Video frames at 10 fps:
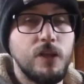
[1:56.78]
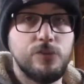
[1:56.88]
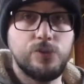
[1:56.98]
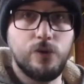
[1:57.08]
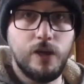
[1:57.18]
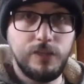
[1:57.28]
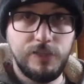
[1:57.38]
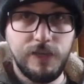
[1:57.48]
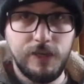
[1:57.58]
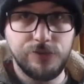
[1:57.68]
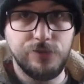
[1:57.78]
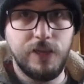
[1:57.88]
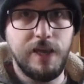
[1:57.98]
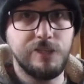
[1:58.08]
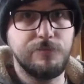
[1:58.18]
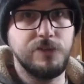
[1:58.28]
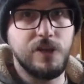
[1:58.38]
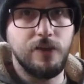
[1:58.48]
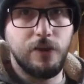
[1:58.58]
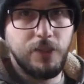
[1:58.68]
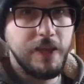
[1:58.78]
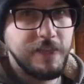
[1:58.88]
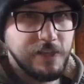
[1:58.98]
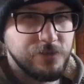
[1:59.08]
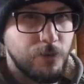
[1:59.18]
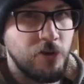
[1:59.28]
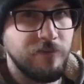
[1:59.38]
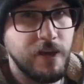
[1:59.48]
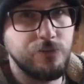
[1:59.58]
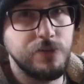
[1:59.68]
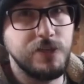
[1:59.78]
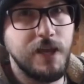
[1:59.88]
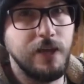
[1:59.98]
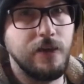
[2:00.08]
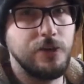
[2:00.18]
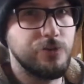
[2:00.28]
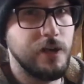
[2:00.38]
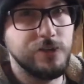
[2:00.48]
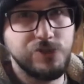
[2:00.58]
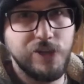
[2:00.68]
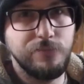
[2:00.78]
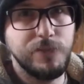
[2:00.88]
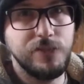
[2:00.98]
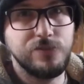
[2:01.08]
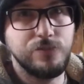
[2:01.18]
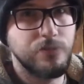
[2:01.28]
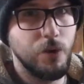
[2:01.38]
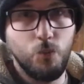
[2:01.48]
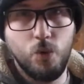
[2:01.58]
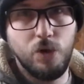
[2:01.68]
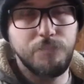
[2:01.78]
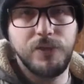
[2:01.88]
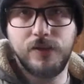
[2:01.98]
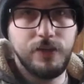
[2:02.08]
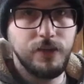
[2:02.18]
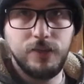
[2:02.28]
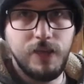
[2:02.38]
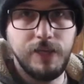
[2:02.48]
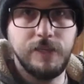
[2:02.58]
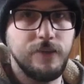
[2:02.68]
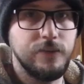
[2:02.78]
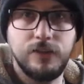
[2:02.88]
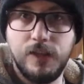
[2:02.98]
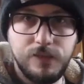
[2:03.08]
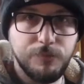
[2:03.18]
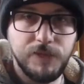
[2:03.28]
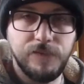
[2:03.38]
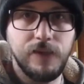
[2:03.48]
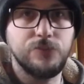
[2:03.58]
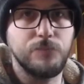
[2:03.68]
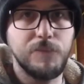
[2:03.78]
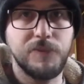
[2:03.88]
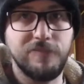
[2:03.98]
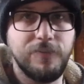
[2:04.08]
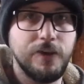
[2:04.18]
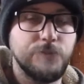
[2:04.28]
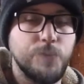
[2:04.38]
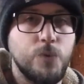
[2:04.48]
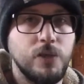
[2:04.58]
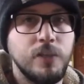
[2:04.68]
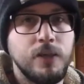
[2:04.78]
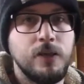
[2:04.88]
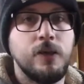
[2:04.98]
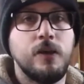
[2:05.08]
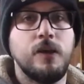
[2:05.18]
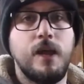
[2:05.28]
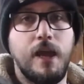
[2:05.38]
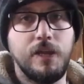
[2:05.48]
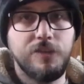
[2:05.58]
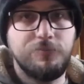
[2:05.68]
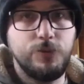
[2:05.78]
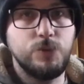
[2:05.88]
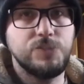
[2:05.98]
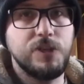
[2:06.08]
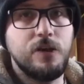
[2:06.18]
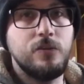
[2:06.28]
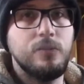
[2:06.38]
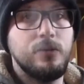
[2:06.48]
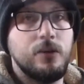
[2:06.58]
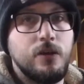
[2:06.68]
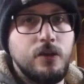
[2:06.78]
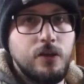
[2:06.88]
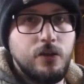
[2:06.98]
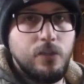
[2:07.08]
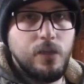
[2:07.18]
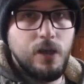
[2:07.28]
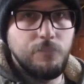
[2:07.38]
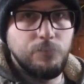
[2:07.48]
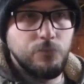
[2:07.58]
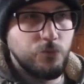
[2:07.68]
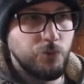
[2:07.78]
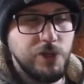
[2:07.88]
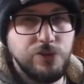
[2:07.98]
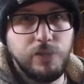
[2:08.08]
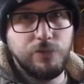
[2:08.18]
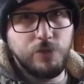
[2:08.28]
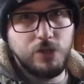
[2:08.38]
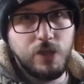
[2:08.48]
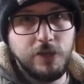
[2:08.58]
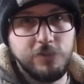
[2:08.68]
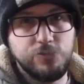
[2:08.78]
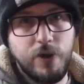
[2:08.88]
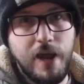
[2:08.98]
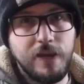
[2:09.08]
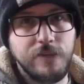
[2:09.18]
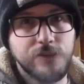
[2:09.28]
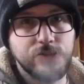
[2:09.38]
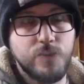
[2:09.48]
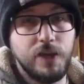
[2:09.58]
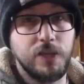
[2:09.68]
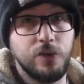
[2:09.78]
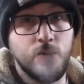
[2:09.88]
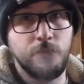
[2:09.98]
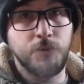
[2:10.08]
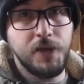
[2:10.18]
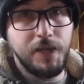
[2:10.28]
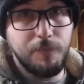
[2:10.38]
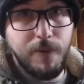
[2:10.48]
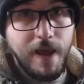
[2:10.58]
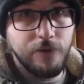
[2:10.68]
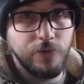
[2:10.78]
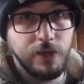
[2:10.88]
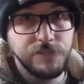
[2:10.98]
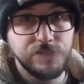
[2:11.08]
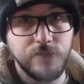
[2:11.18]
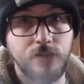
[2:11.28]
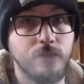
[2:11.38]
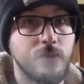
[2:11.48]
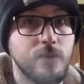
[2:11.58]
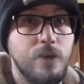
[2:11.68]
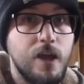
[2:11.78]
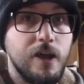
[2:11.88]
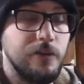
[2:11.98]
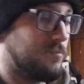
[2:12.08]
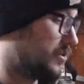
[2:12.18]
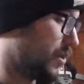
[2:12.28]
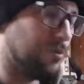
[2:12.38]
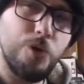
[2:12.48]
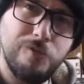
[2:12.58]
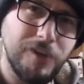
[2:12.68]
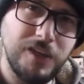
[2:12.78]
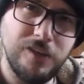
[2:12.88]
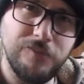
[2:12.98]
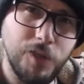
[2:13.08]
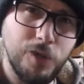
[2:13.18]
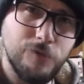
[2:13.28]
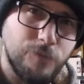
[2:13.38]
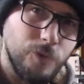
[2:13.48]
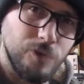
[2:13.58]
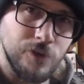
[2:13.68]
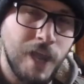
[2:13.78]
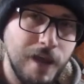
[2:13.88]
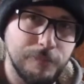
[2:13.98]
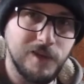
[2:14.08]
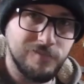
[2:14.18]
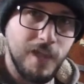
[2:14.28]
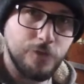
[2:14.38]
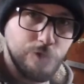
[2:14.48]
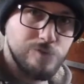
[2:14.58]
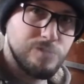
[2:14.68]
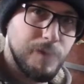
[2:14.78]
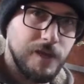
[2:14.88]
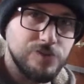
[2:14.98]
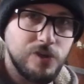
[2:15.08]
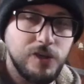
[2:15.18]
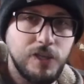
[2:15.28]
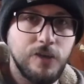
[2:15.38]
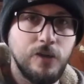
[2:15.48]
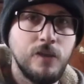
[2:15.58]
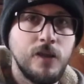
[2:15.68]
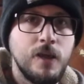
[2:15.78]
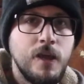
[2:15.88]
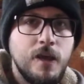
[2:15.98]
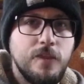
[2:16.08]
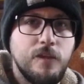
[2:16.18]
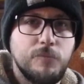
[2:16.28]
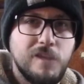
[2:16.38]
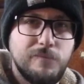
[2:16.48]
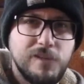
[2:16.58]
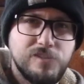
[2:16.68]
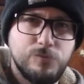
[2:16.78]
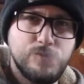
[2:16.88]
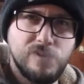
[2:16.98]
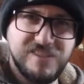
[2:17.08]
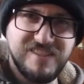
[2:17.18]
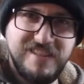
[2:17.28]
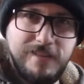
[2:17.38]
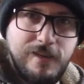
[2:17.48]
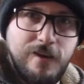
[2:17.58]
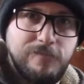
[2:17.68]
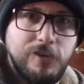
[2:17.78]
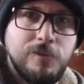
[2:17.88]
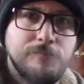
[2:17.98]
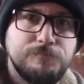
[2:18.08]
So I need that extra gas because I like that small factory tank. I tried a Cherubies, it warped, I didn't like Didn't like the big tanks, I'm keeping that factory one. Adding a fuel cell, I'm redoing the rear luggage rack so I can incorporate a backrest. I don't know if I did a video for it or not, but I've got cruise pegs on here. And then I'm going to make some sort of seat cover.